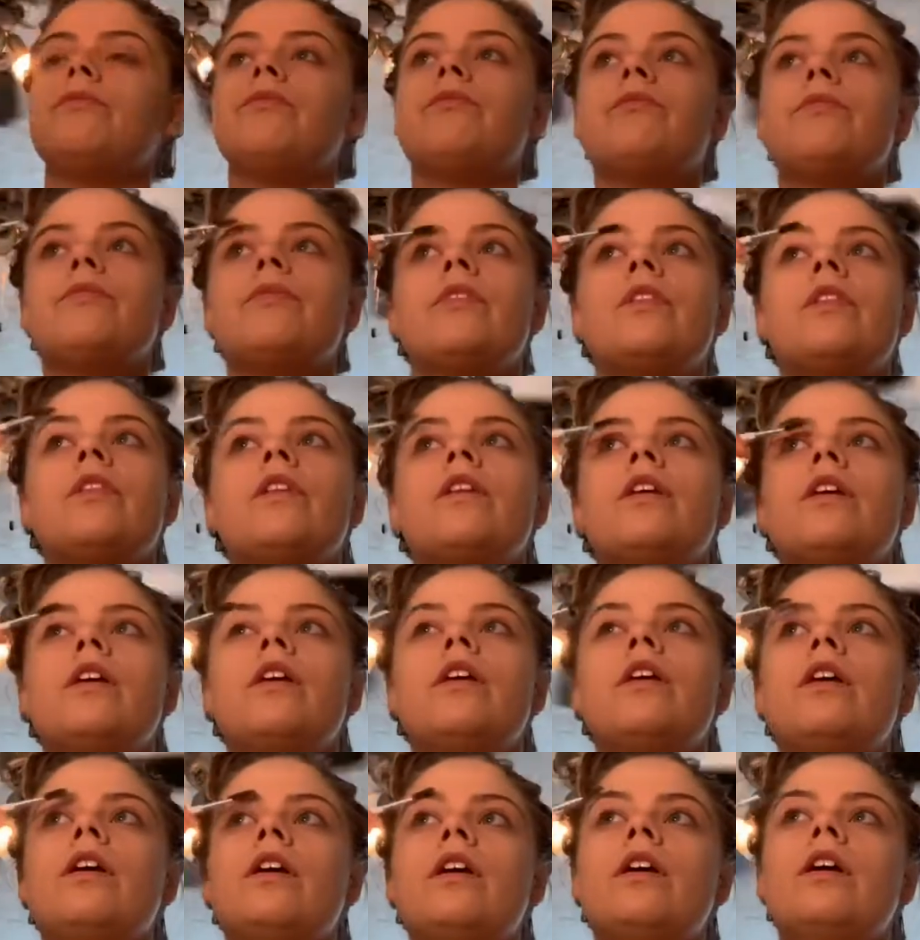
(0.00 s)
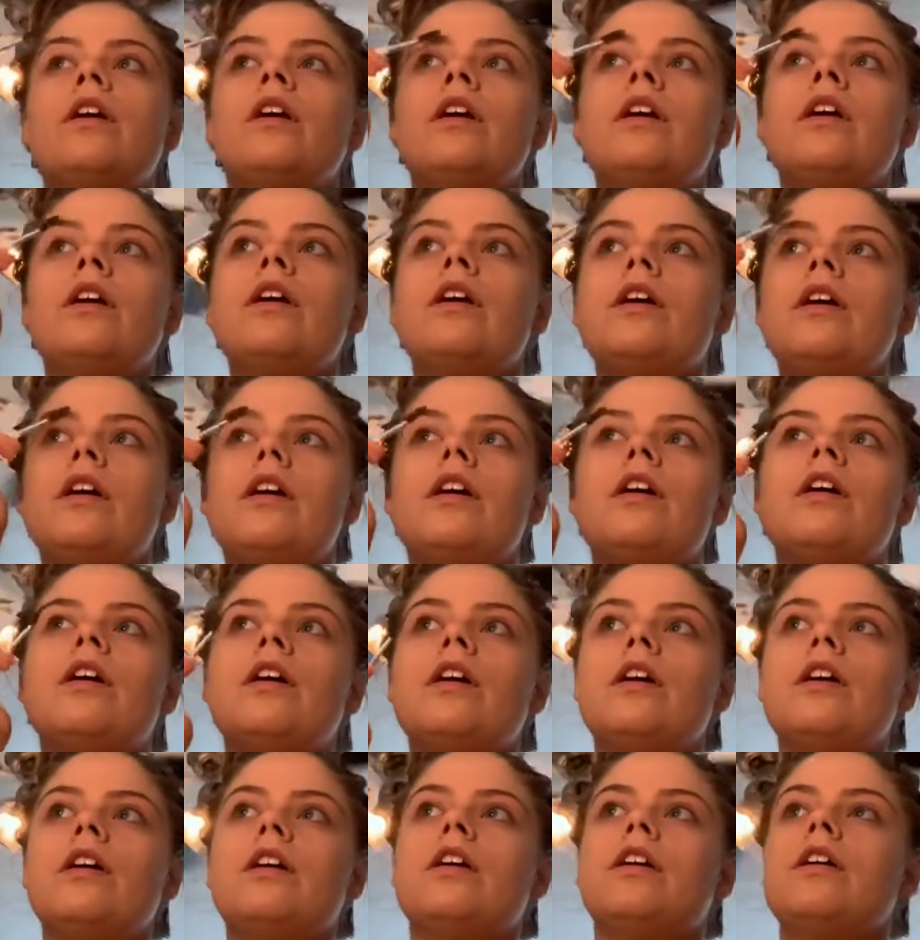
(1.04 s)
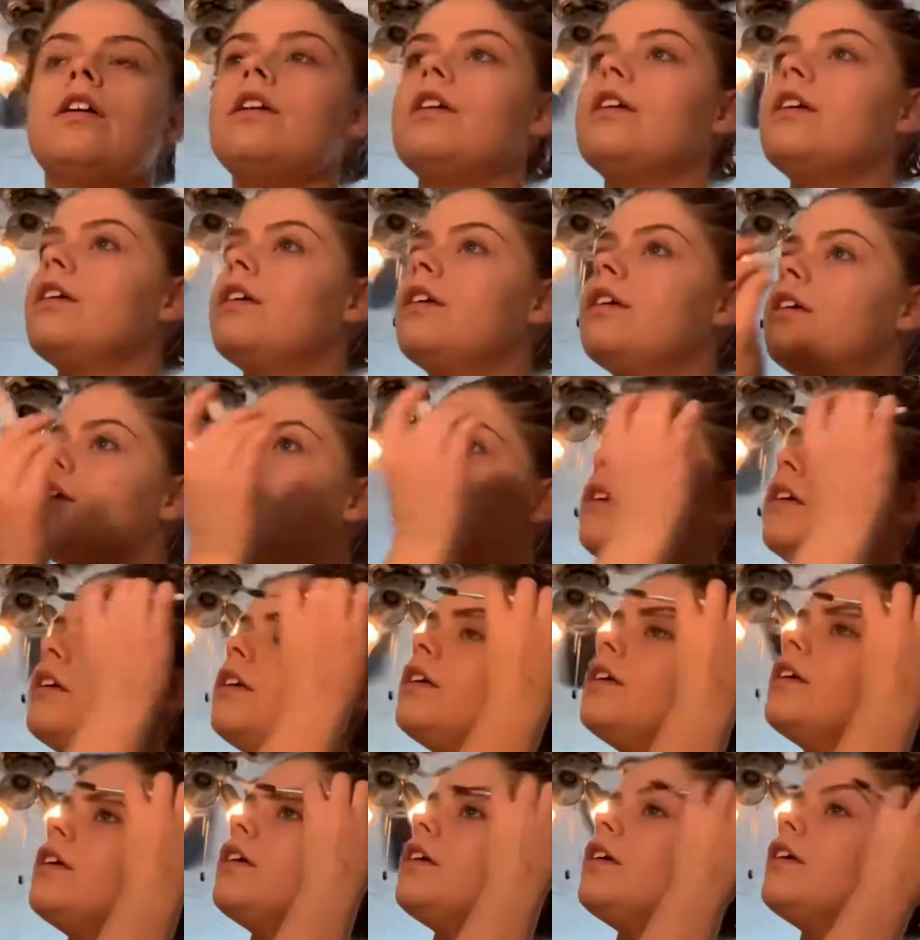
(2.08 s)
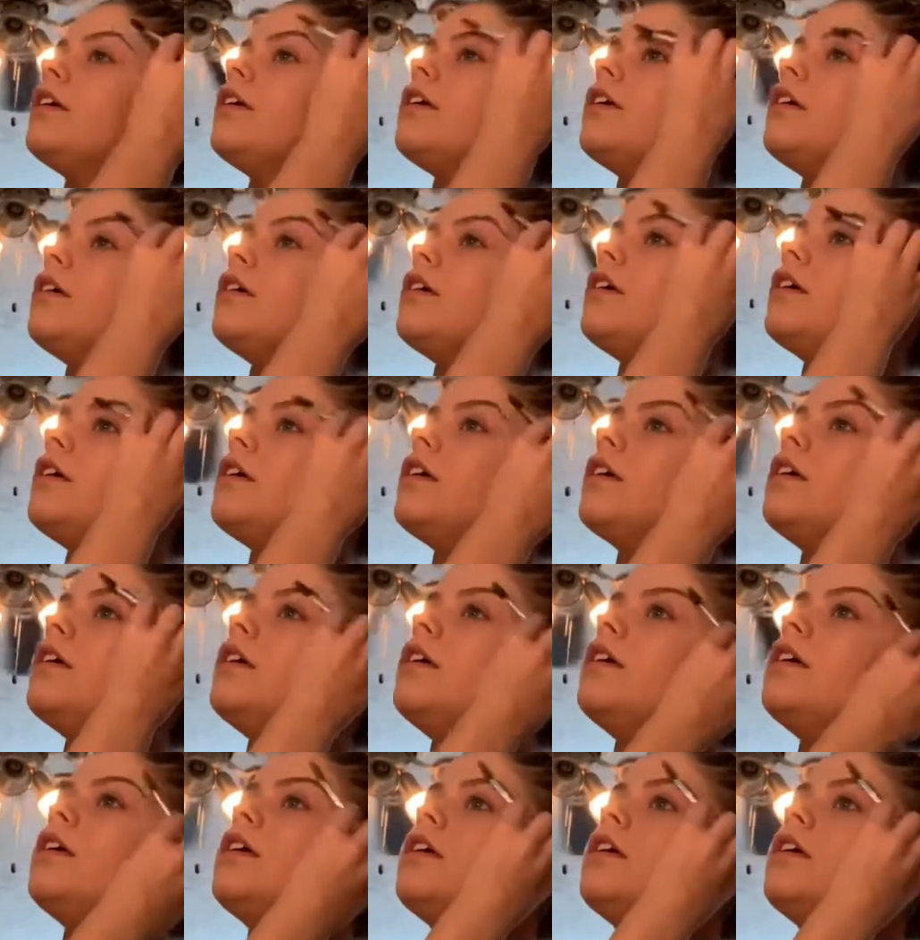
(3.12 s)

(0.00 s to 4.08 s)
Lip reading: [no speech]